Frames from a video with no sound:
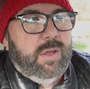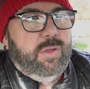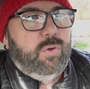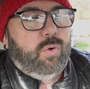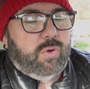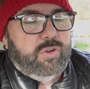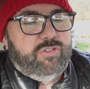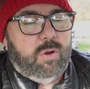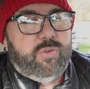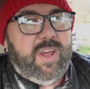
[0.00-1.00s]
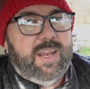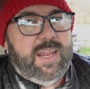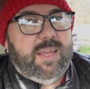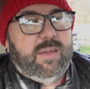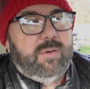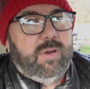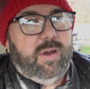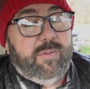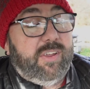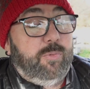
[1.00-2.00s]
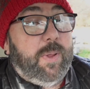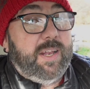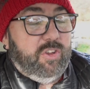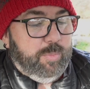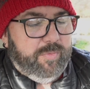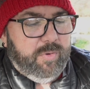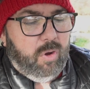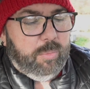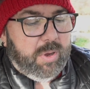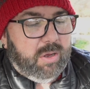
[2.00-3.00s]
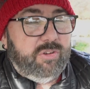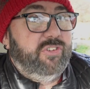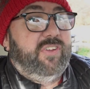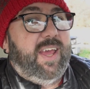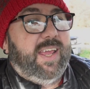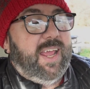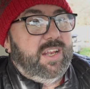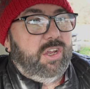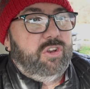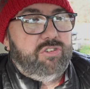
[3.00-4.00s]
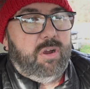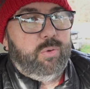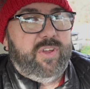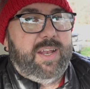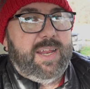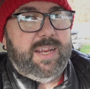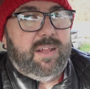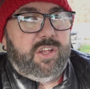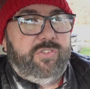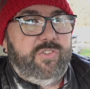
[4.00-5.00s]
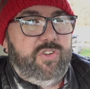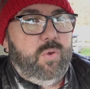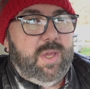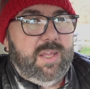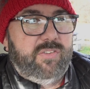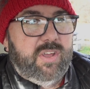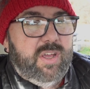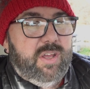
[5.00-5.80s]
Your Control Technique, I've explained this before, but I'll just say it again. Your Control Technique lasts for 2 years.